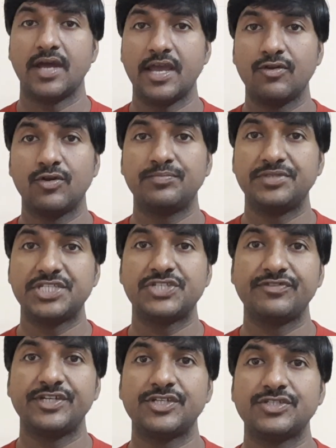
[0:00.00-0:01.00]
I hope this
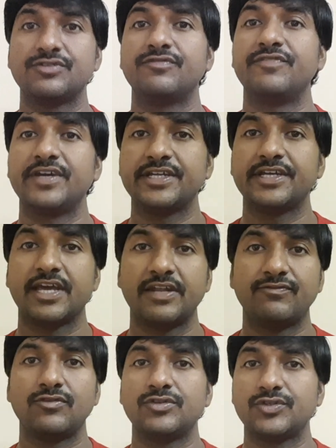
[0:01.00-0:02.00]
video is very
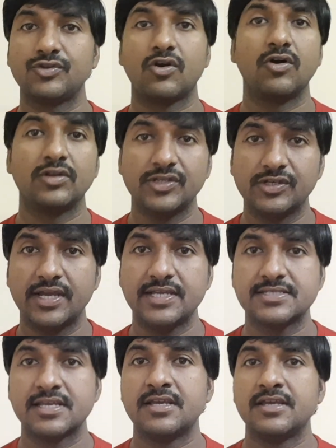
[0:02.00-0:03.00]
helpful to all you
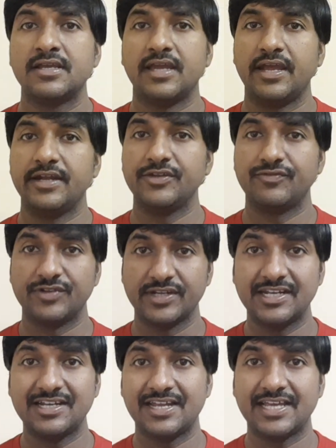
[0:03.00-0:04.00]
guys, and if you
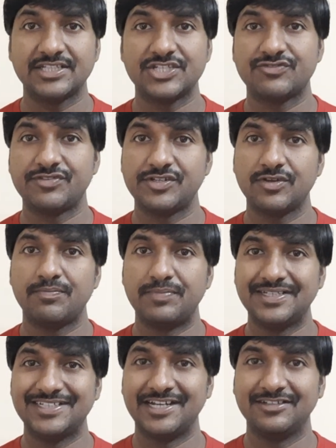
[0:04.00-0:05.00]
really like this video,
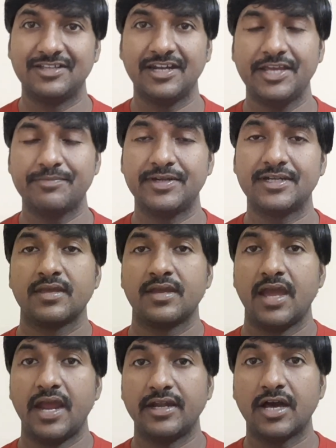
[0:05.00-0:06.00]
please hit the like button,
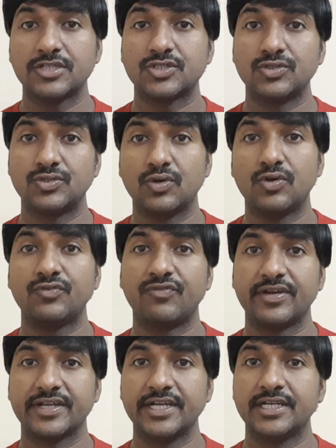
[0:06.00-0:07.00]
and also don't
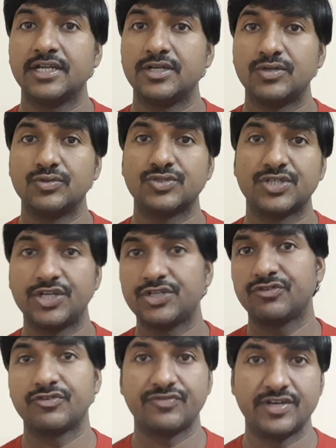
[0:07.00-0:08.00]
forget to share to
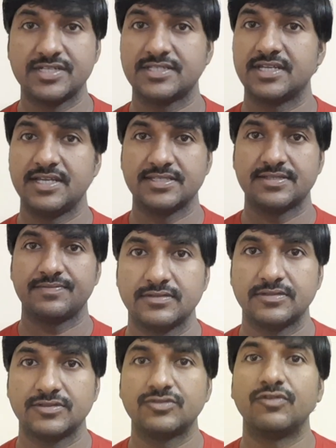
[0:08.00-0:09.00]
your friends, guys.
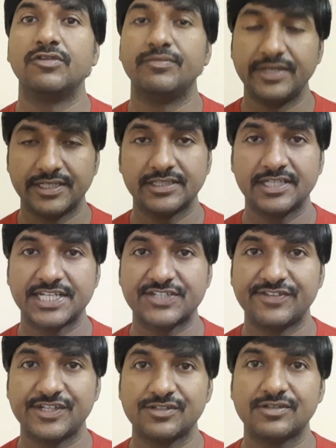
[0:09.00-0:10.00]
So we'll meet in the next
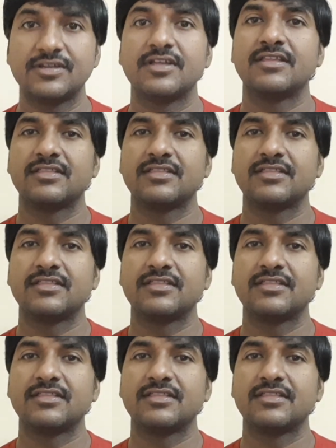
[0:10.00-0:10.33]
video.